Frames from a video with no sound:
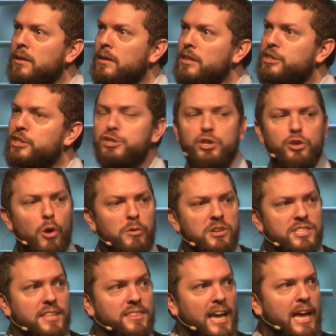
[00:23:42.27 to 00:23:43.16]
Did you notice
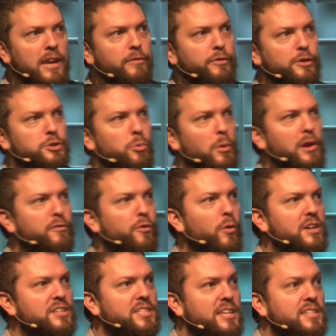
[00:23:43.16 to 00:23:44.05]
at the end of verse 24,
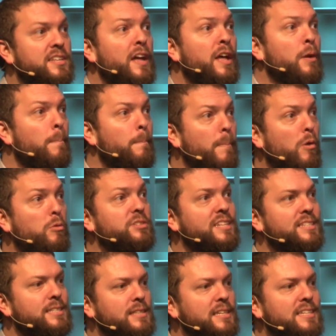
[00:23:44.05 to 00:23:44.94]
it says,
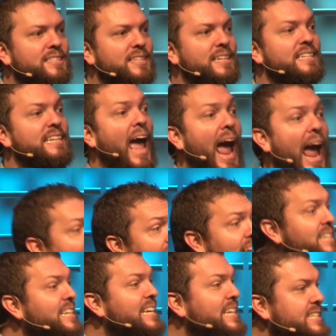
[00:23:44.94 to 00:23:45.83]
Moses listened
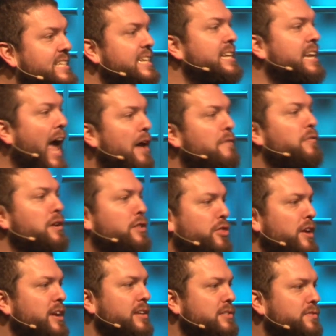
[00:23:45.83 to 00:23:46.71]
and he did
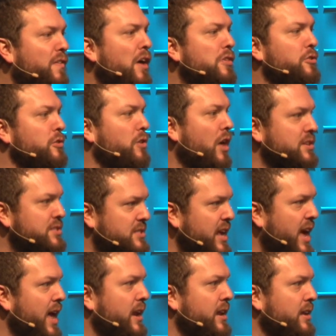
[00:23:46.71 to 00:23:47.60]
everything his father-in-law
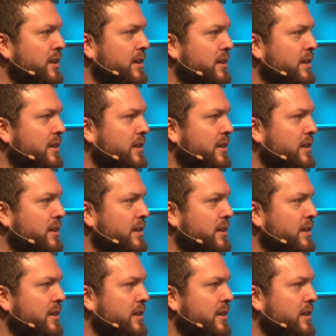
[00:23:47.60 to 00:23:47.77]
said.